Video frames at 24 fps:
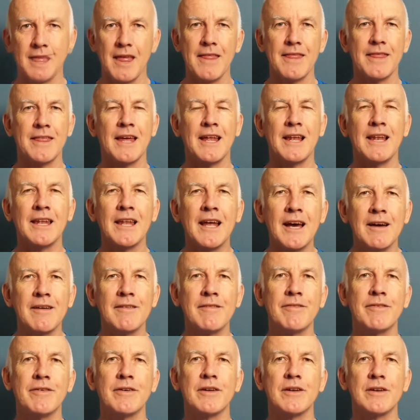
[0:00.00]
They
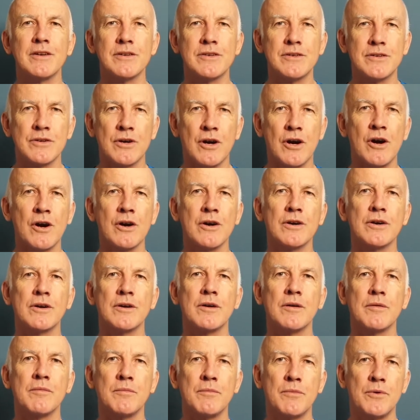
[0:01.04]
love dark,
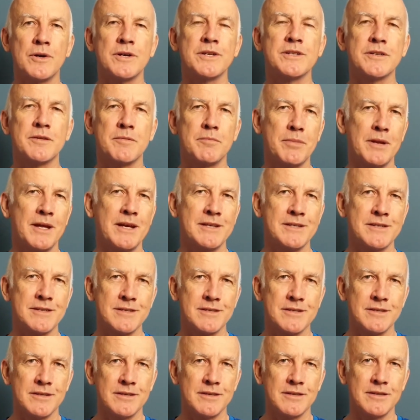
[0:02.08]
moist
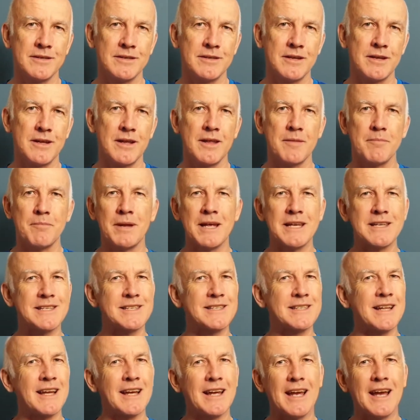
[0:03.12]
places.
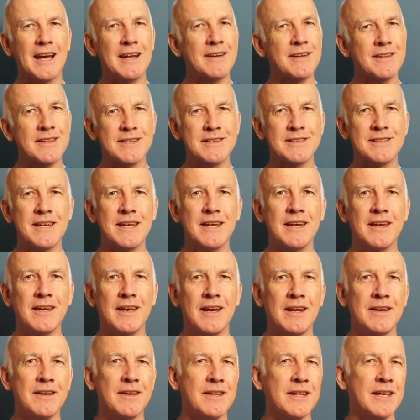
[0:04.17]
Places like under the sink,
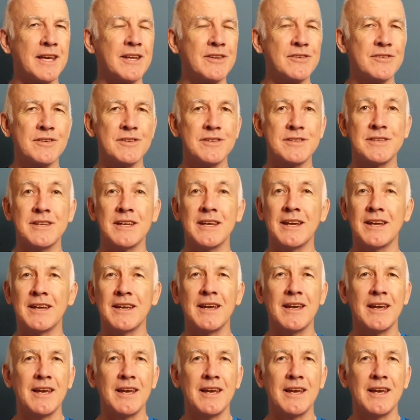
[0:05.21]
under the kitchen sink,